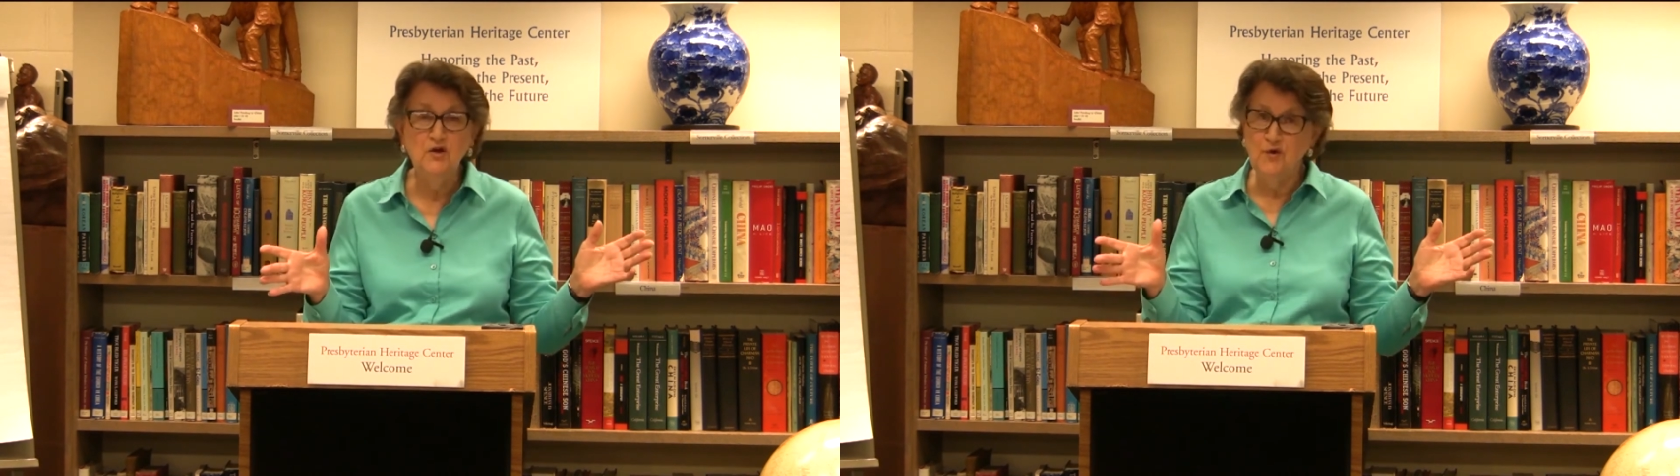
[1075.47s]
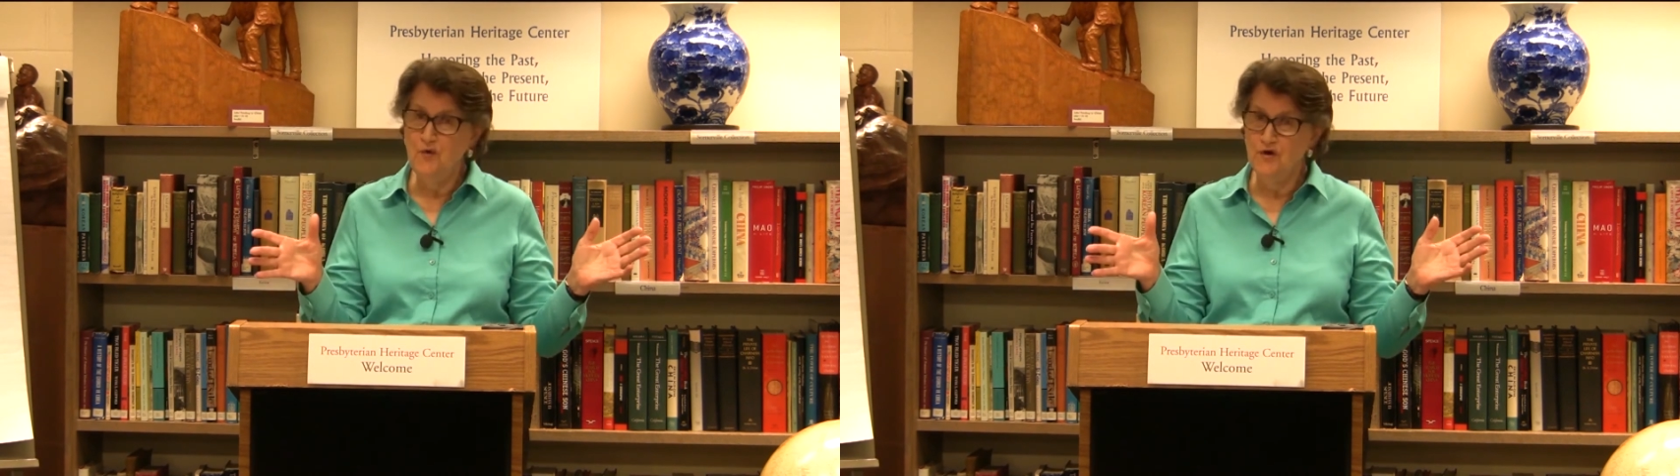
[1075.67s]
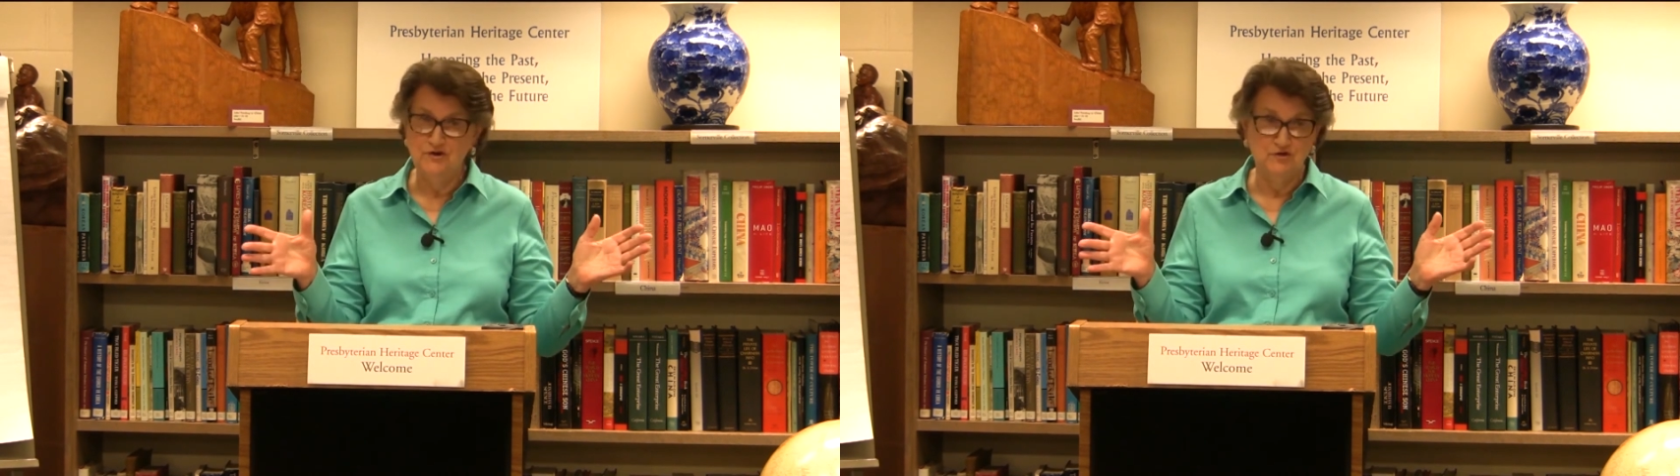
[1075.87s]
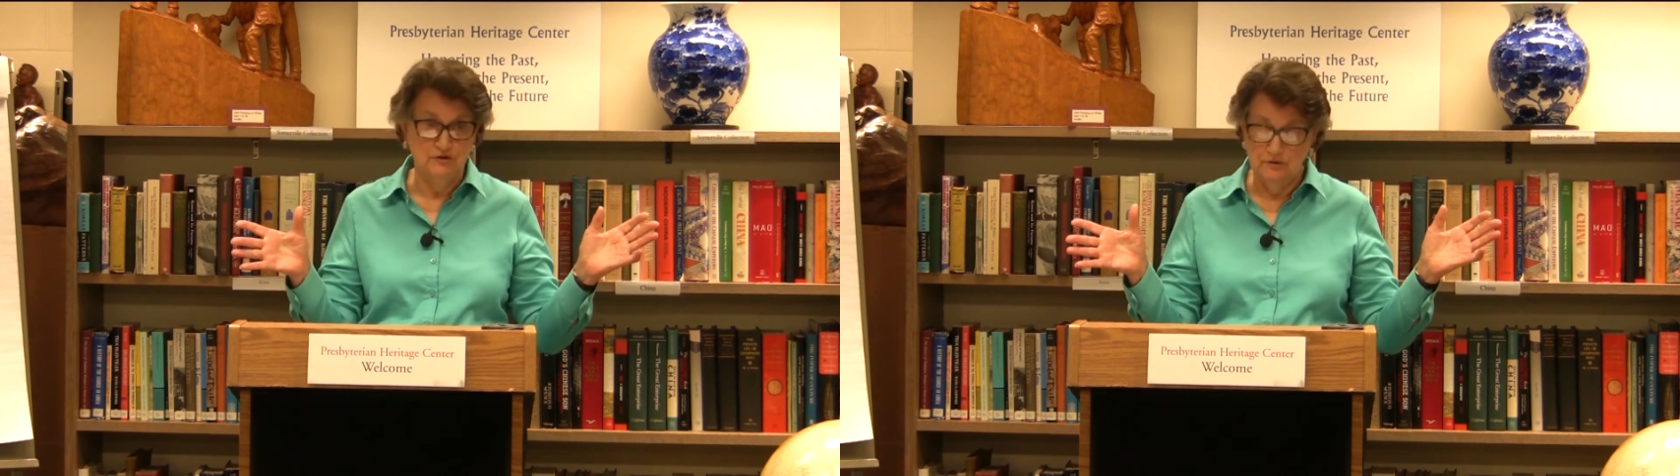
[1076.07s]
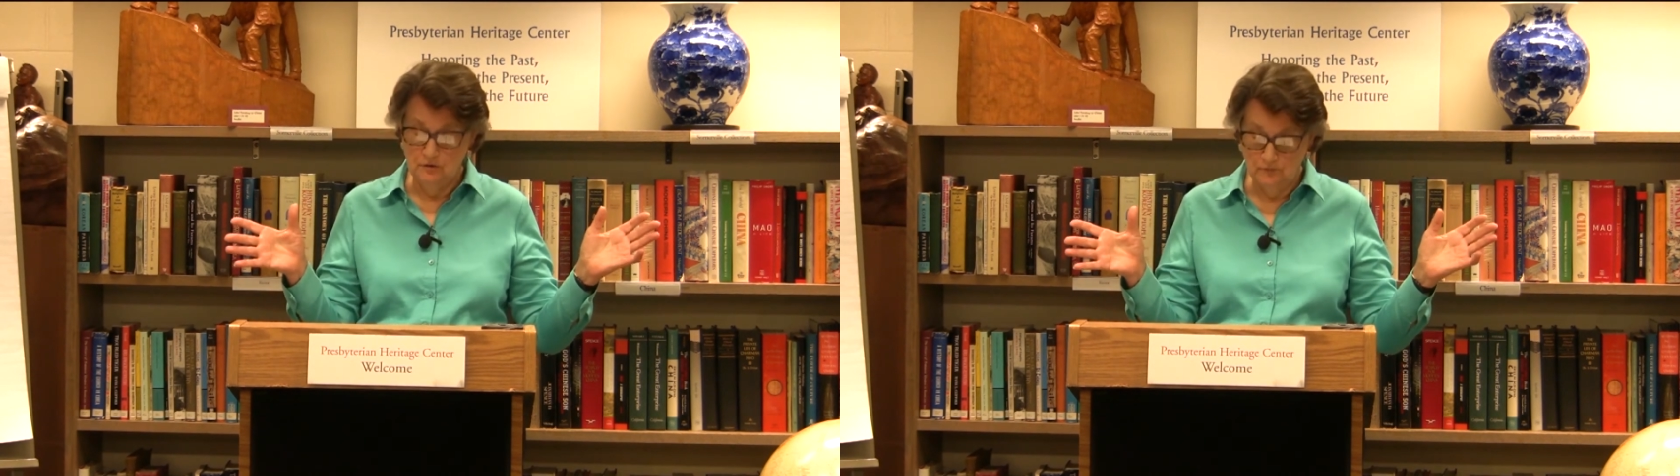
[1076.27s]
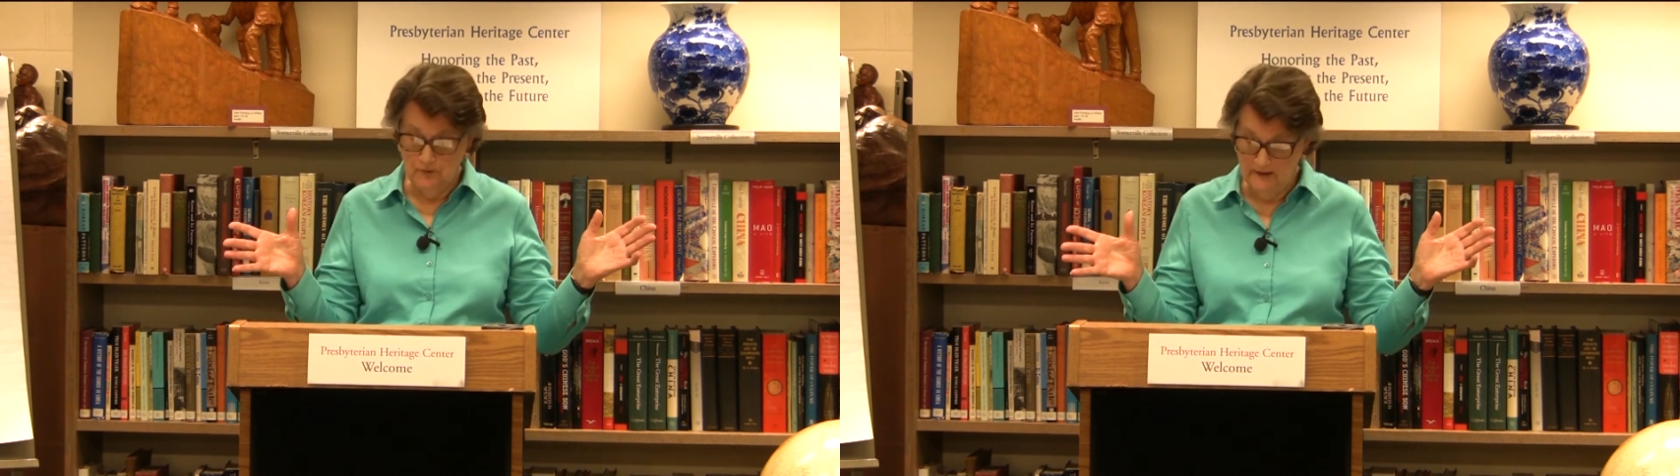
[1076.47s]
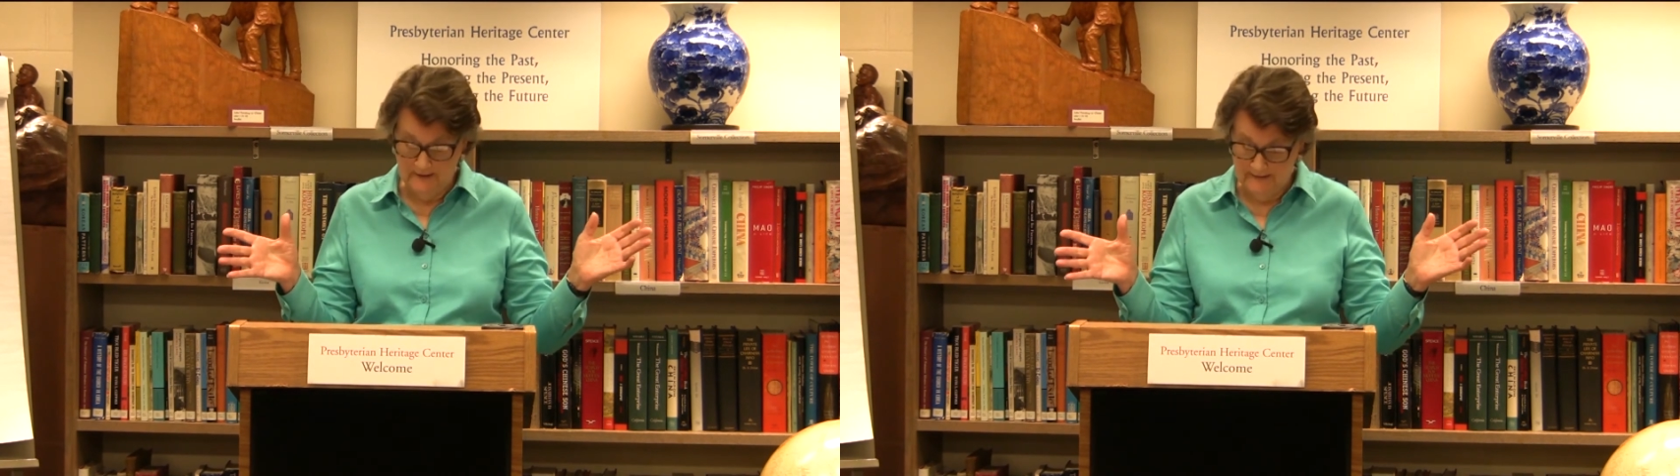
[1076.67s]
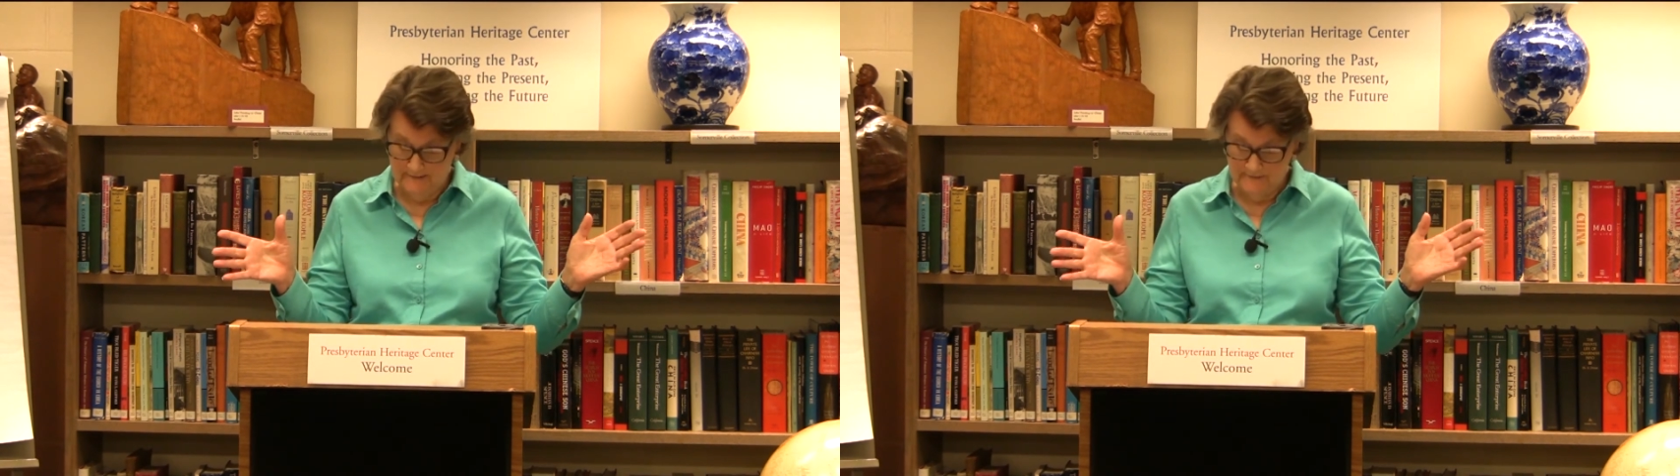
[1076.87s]
origin rang
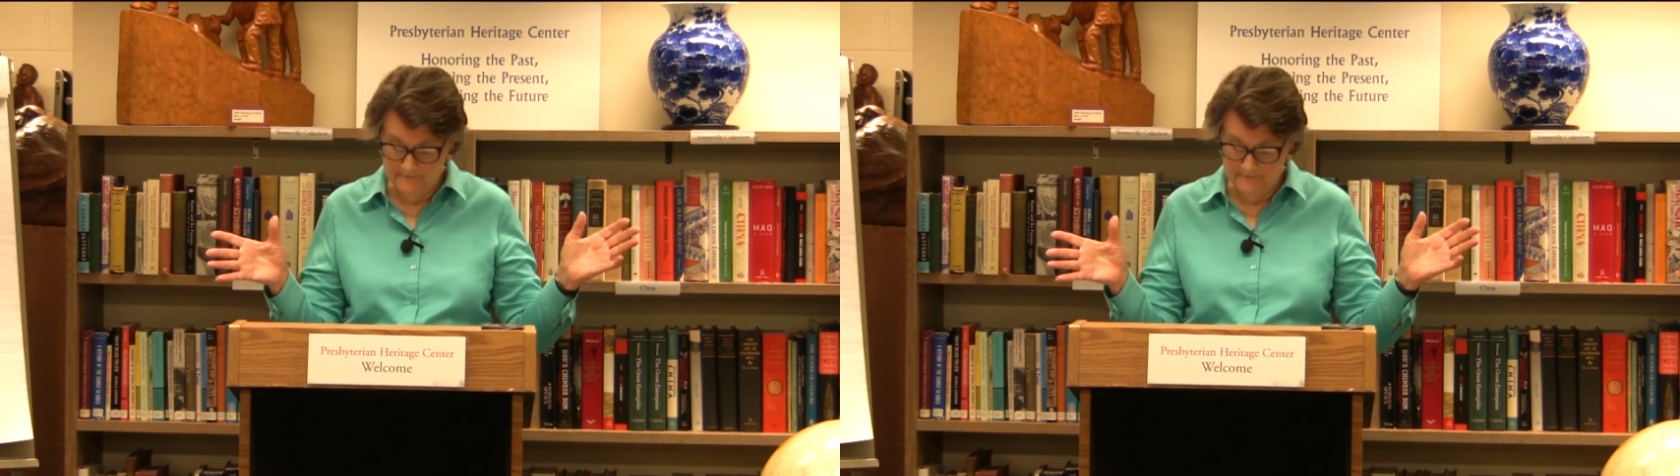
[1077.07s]
out.